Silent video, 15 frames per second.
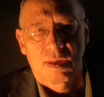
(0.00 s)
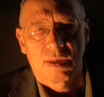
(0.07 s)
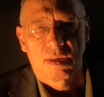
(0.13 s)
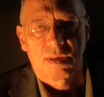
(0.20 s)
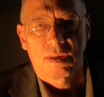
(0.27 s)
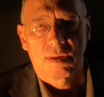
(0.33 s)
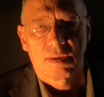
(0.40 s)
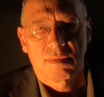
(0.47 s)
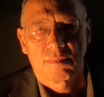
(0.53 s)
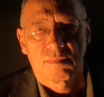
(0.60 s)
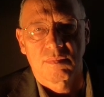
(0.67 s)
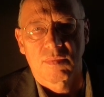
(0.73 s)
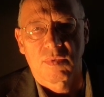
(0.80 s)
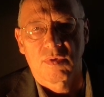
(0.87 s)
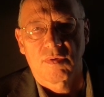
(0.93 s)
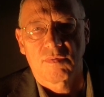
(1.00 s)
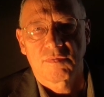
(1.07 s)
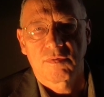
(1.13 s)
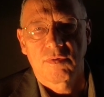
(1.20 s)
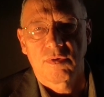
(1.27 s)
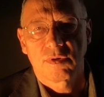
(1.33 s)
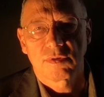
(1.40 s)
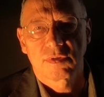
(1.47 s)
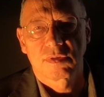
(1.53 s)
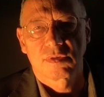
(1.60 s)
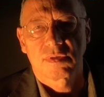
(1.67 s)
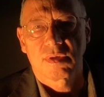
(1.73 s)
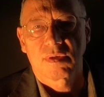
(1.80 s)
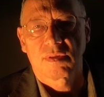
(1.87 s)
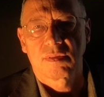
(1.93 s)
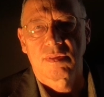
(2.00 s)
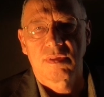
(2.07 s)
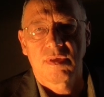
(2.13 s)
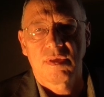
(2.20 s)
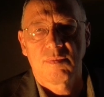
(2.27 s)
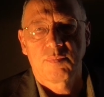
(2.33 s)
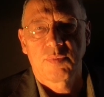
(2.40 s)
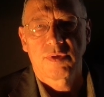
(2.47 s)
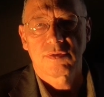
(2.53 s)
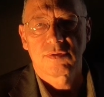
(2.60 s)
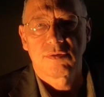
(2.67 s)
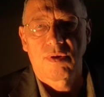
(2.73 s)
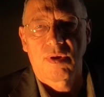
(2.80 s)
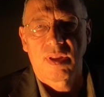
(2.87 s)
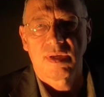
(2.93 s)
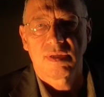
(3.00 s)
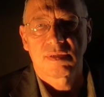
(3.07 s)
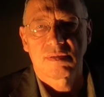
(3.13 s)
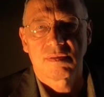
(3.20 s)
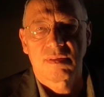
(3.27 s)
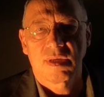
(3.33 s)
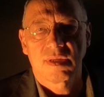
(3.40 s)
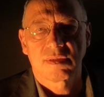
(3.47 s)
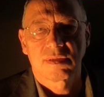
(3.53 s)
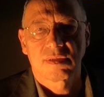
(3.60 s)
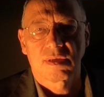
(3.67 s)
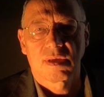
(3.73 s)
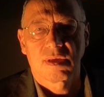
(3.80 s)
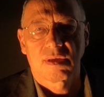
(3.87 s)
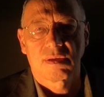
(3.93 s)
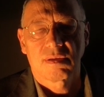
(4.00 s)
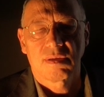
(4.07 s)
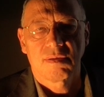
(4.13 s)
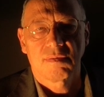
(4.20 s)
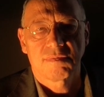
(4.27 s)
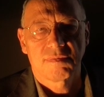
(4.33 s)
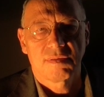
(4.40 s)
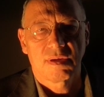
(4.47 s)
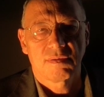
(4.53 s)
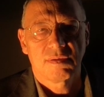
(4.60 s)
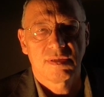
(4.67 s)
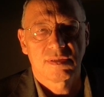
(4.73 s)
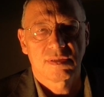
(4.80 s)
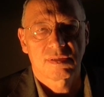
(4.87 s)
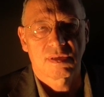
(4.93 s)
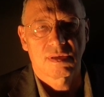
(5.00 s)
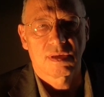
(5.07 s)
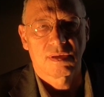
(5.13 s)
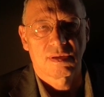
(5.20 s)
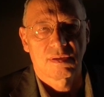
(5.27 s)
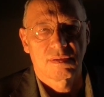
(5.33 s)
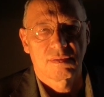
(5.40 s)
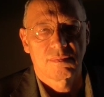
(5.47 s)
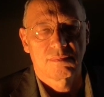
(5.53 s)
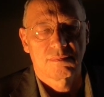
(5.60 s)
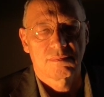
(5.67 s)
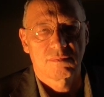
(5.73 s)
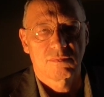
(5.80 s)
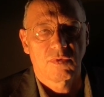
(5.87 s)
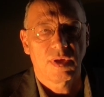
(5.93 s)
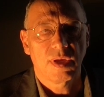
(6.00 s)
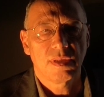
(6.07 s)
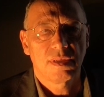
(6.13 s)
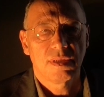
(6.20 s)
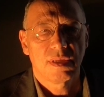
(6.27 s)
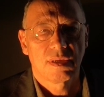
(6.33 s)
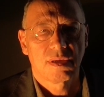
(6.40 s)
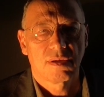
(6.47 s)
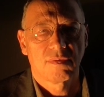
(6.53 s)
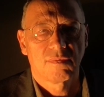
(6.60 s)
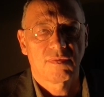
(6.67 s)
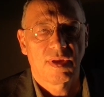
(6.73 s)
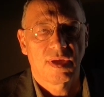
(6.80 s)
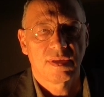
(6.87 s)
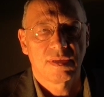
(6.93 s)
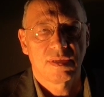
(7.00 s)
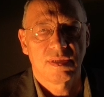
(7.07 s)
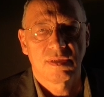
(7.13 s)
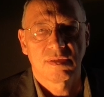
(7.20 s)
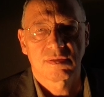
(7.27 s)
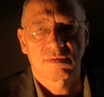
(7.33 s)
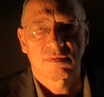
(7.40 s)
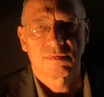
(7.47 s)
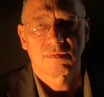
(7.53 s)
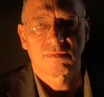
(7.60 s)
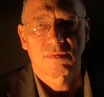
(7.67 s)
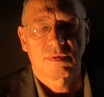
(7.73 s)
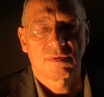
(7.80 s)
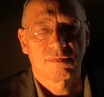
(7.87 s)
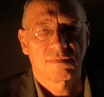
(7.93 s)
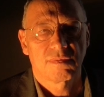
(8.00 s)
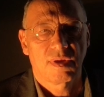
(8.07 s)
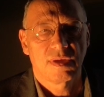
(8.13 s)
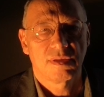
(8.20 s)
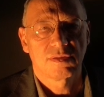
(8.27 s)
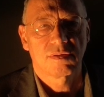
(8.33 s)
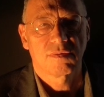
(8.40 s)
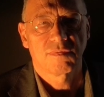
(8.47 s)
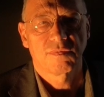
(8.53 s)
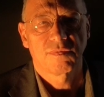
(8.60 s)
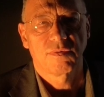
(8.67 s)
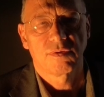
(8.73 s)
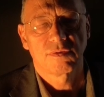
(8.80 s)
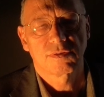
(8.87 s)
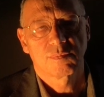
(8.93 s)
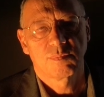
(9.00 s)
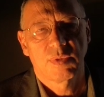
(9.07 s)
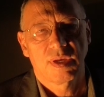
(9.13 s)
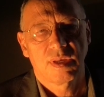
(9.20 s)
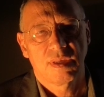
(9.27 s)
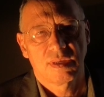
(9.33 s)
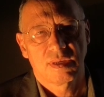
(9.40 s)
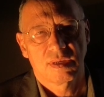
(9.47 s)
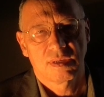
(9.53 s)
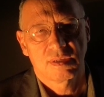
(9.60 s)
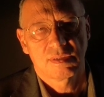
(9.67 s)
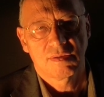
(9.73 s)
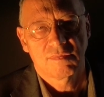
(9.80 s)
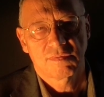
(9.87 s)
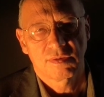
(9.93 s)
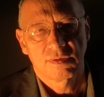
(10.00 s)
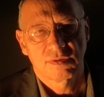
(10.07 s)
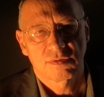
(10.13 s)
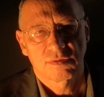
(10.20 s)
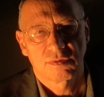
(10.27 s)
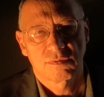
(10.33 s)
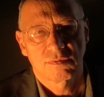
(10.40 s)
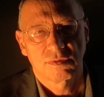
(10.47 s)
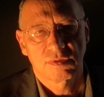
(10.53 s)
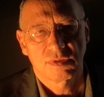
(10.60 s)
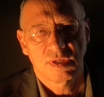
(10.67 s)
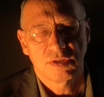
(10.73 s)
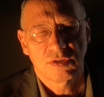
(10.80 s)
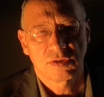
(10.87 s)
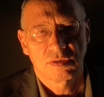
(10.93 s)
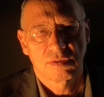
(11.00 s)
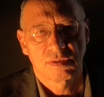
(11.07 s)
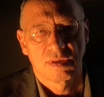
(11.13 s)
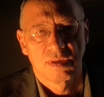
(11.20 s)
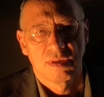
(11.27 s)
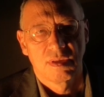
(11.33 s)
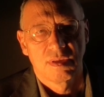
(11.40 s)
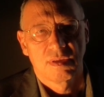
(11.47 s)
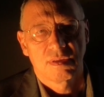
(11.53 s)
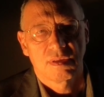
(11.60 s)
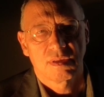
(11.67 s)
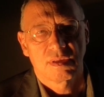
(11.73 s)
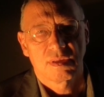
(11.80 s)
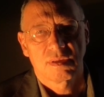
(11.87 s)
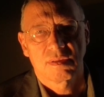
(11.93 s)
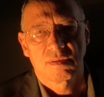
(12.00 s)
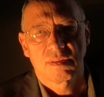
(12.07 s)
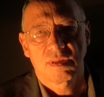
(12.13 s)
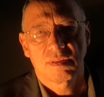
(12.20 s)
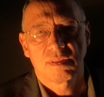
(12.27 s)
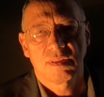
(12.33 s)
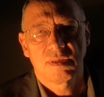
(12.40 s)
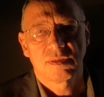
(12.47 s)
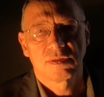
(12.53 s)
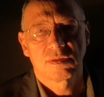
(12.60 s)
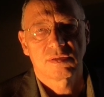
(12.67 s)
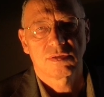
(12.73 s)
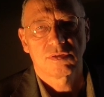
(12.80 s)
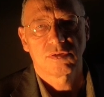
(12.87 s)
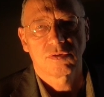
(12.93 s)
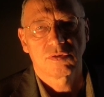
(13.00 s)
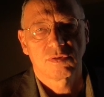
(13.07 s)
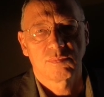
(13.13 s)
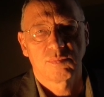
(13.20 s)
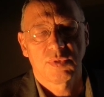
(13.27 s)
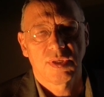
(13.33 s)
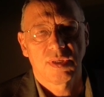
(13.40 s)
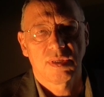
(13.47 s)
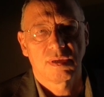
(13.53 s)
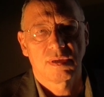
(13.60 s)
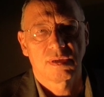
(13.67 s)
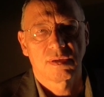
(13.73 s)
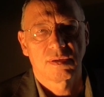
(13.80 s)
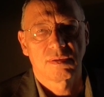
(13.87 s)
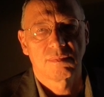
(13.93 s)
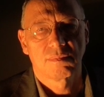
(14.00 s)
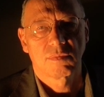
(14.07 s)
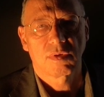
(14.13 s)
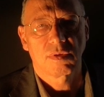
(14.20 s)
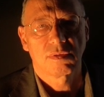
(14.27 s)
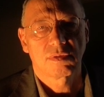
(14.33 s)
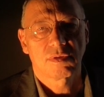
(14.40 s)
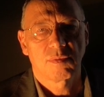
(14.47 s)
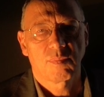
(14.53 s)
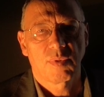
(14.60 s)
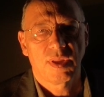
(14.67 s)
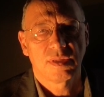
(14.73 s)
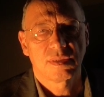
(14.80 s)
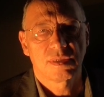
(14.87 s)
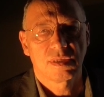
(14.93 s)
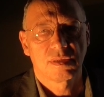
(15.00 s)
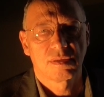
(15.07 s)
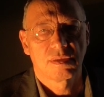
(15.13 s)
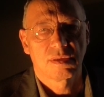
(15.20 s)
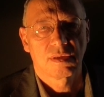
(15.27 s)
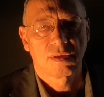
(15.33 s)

Of course, the postulate that if there is winding of lines of force by differential rotation, that this should be contemplated